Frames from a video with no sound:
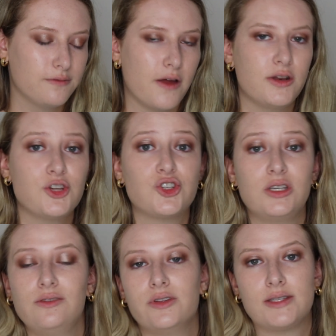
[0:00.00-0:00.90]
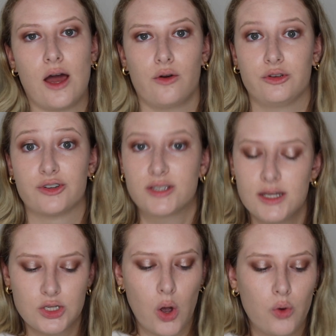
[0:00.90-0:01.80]
foundation evens out your
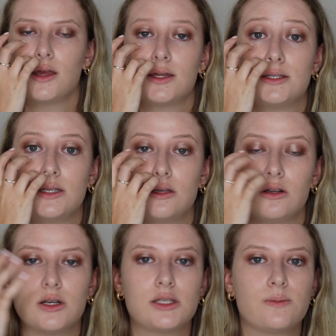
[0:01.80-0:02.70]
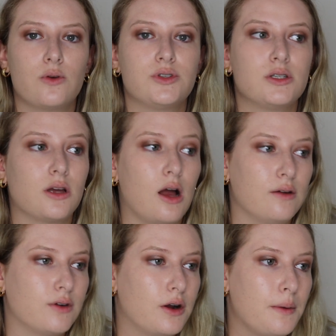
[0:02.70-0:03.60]
skin tone, and concealer is supposed to
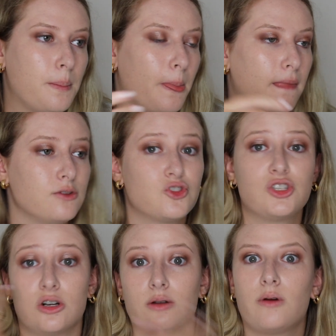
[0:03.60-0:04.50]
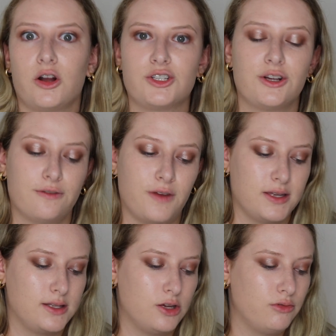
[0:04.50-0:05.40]
cover certain parts of your
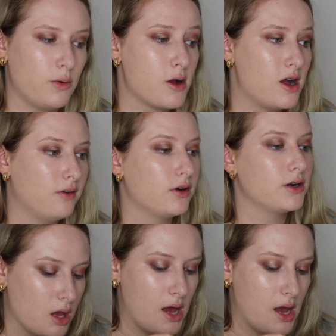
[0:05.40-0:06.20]
face that you really want covered.